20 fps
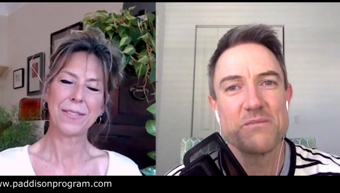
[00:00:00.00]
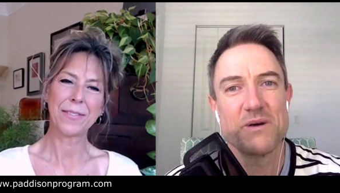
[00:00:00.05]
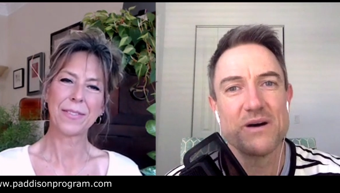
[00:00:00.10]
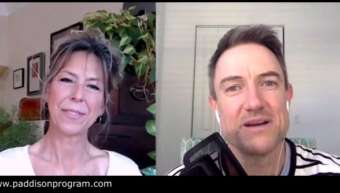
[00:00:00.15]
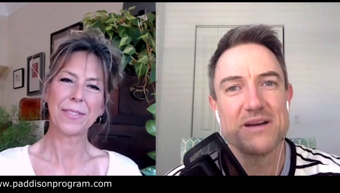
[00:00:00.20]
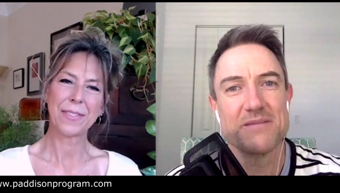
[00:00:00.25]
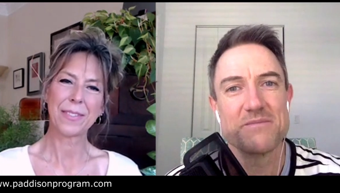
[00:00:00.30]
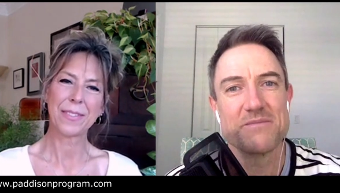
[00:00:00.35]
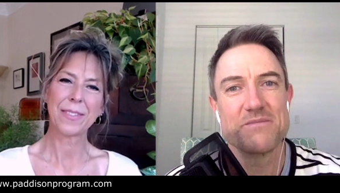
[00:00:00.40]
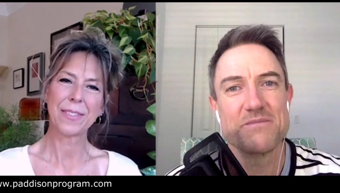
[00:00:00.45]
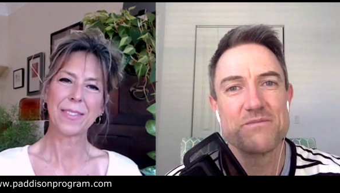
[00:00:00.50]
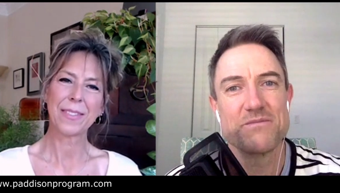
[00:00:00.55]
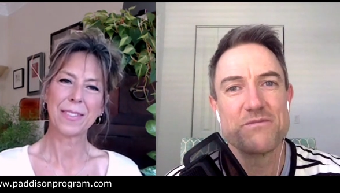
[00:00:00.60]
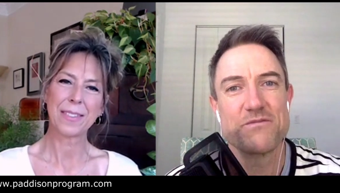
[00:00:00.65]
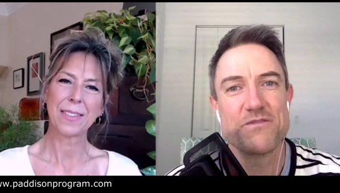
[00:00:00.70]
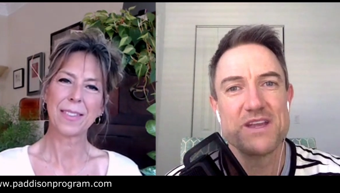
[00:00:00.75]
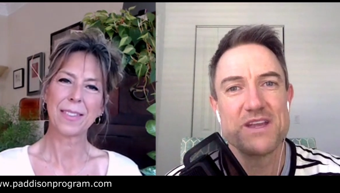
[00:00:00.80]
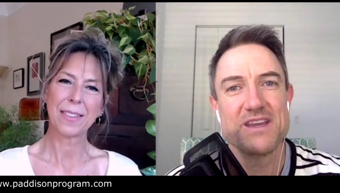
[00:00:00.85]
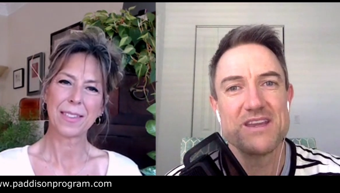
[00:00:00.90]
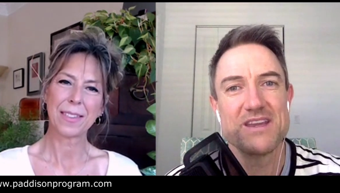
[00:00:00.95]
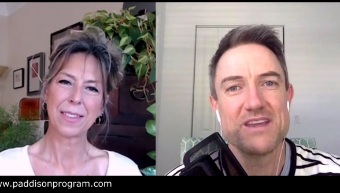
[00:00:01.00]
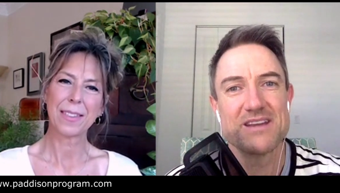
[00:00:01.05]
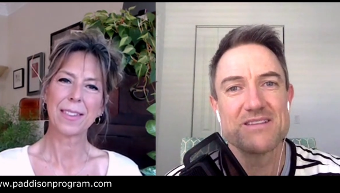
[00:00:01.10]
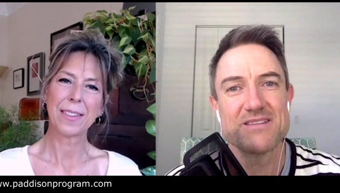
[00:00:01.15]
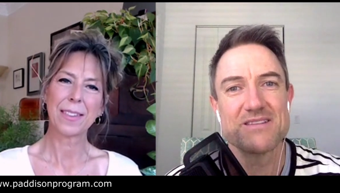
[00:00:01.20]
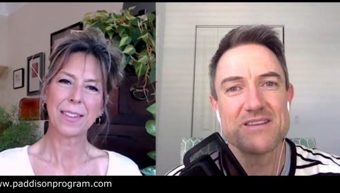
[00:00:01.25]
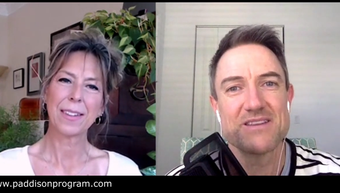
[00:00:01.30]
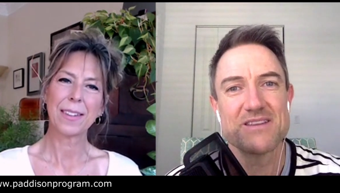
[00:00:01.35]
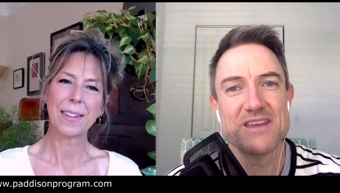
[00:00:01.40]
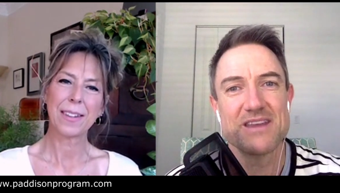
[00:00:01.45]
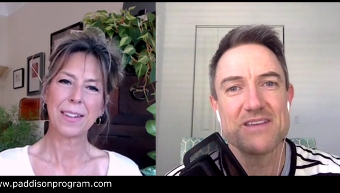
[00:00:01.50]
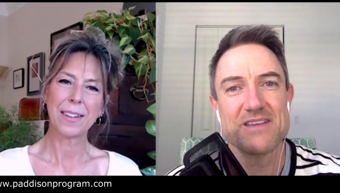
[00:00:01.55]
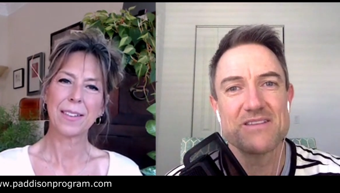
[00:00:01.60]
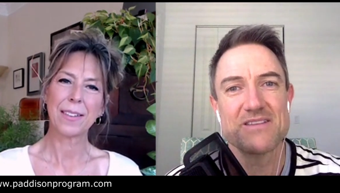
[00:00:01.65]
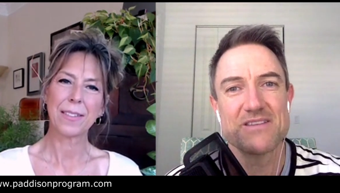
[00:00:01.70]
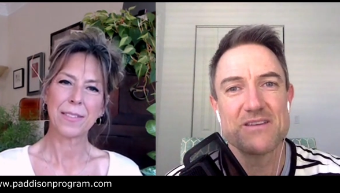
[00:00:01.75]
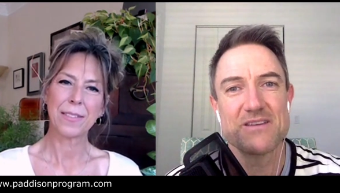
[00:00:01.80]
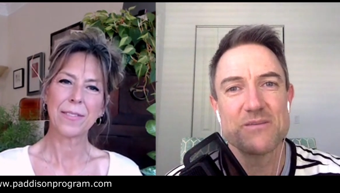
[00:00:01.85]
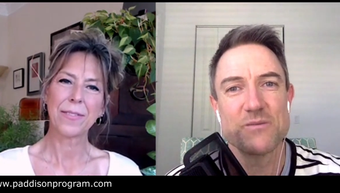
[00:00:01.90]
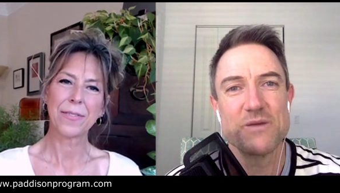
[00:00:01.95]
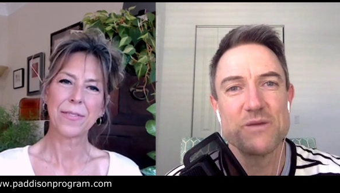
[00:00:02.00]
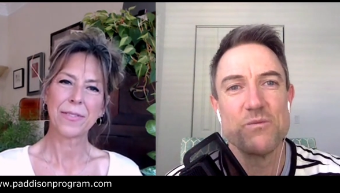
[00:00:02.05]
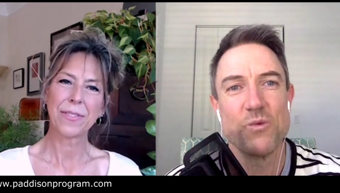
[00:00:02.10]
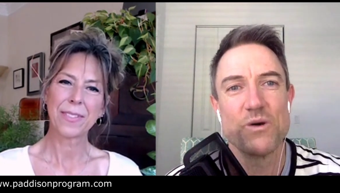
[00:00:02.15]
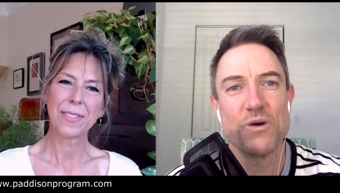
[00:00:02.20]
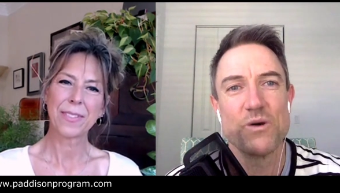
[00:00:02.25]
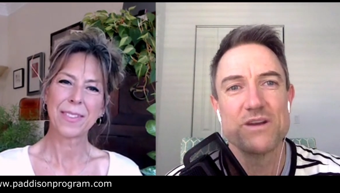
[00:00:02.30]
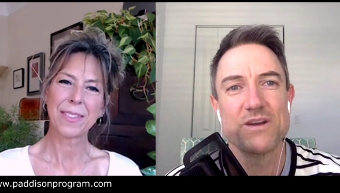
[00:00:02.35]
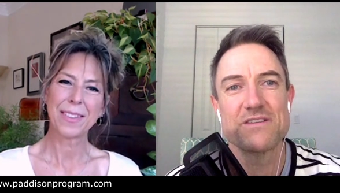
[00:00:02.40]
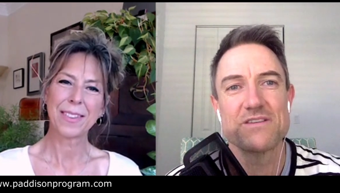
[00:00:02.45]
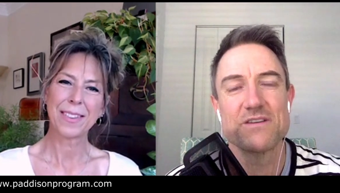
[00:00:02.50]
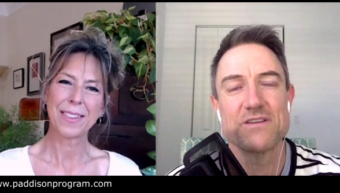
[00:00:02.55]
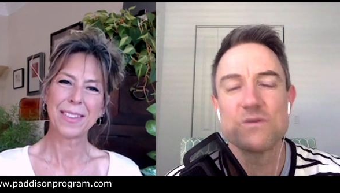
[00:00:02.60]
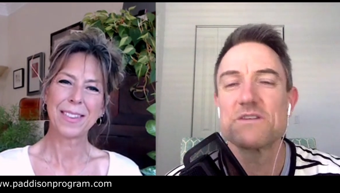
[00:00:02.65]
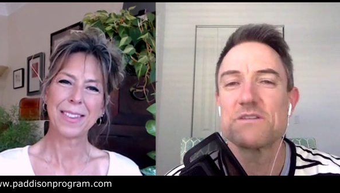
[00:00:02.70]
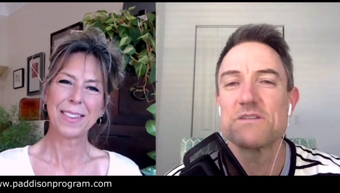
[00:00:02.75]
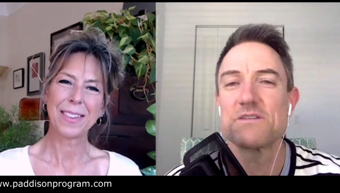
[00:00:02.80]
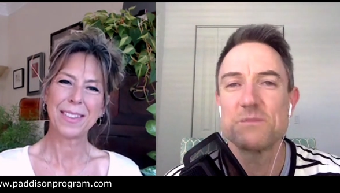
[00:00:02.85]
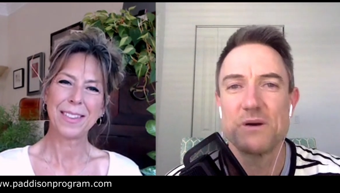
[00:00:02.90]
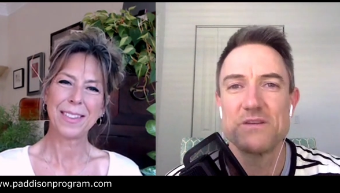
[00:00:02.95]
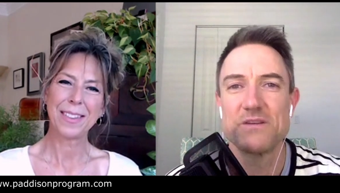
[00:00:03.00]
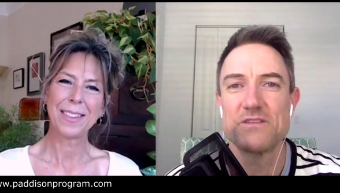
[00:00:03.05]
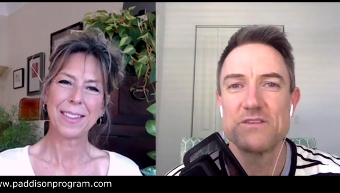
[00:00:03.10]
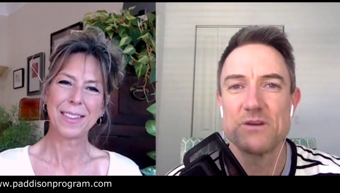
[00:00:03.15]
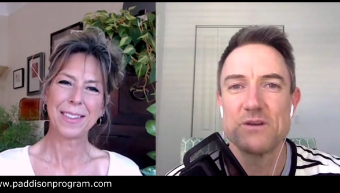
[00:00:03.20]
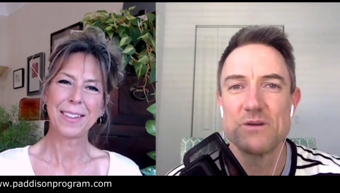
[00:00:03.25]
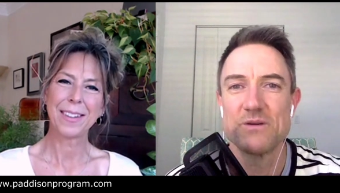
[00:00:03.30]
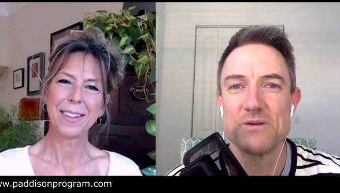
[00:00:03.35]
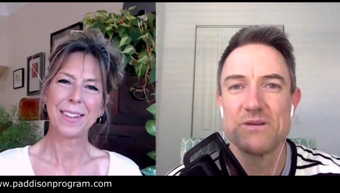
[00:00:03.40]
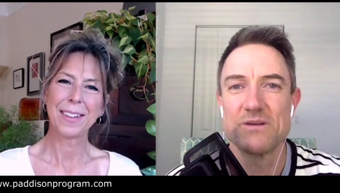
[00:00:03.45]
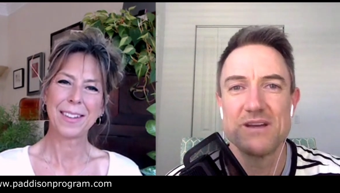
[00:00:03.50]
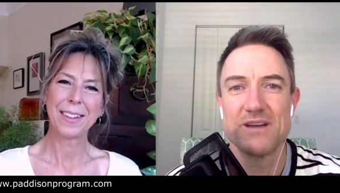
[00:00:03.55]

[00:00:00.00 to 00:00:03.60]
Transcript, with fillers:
Speaker 1: by feeding it the things that we want it to respond to.